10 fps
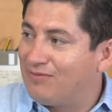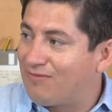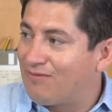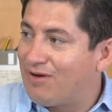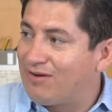me
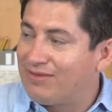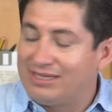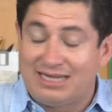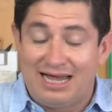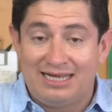for one of
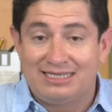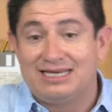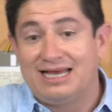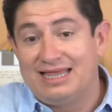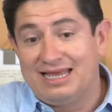the slides,
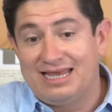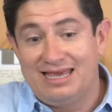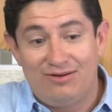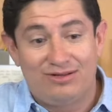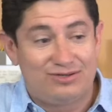and then
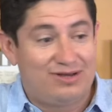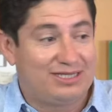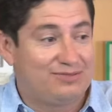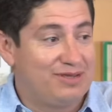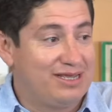he also
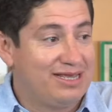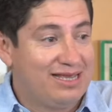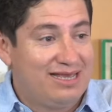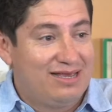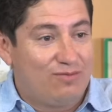asked me,
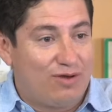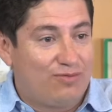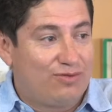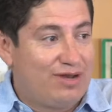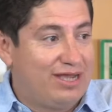what
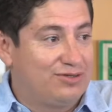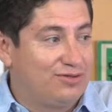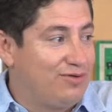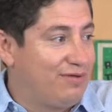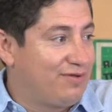would you like to
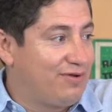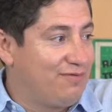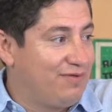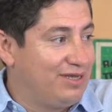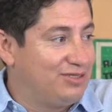do after
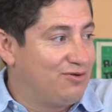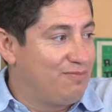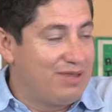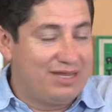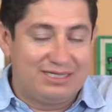you finish your
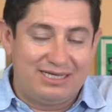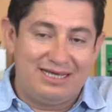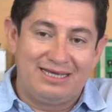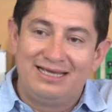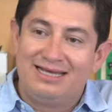
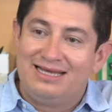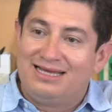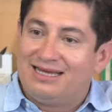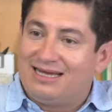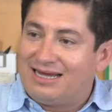PhD?
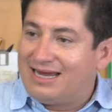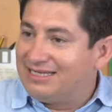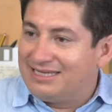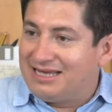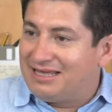And
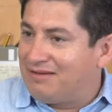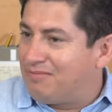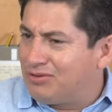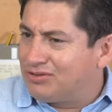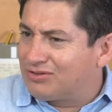I said,
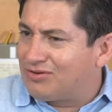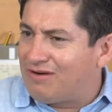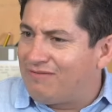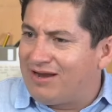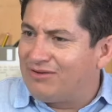a
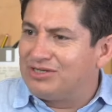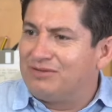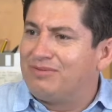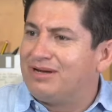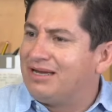postdoctoral
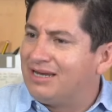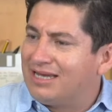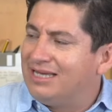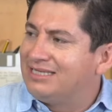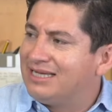fellowship. And
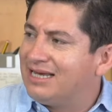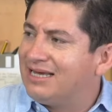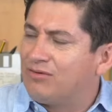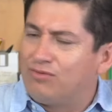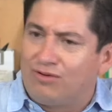he
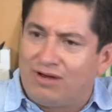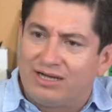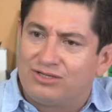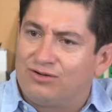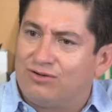said, would you
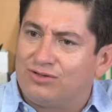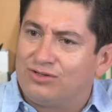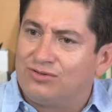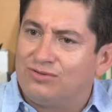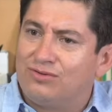like to go
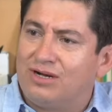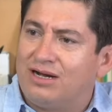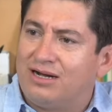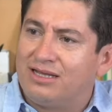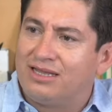to
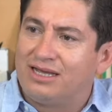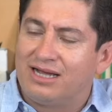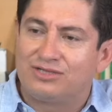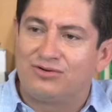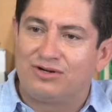the
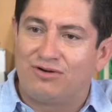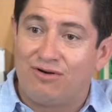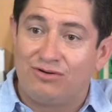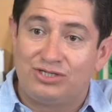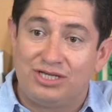
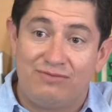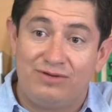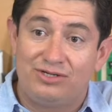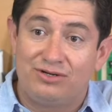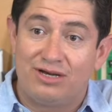gastroenterology
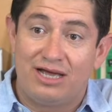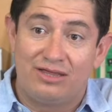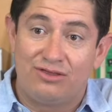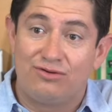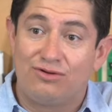division
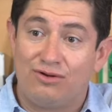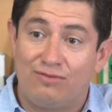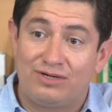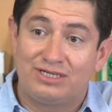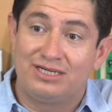at Duke
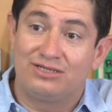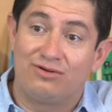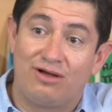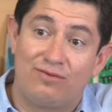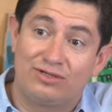University? So
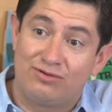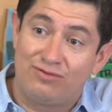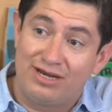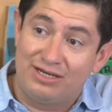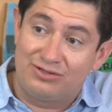I was
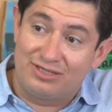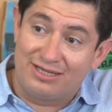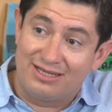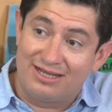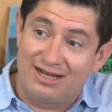already
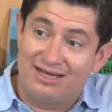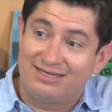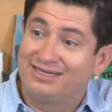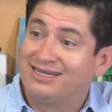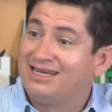interested in the
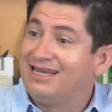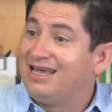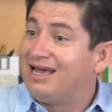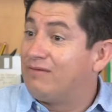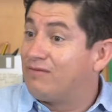gut.
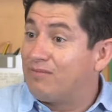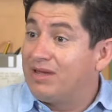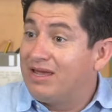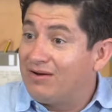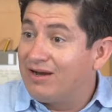And for me,
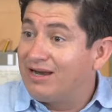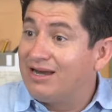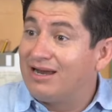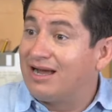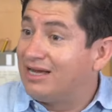
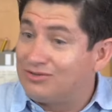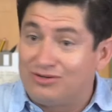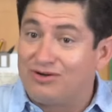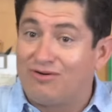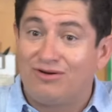hearing
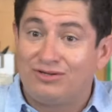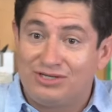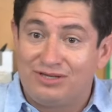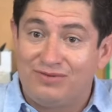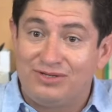
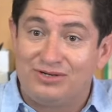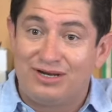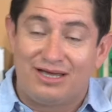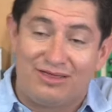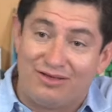gastroenterology division,
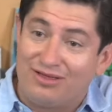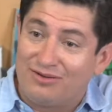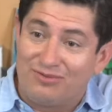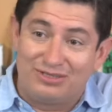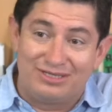I thought that
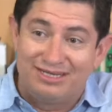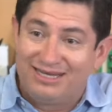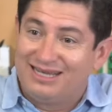it was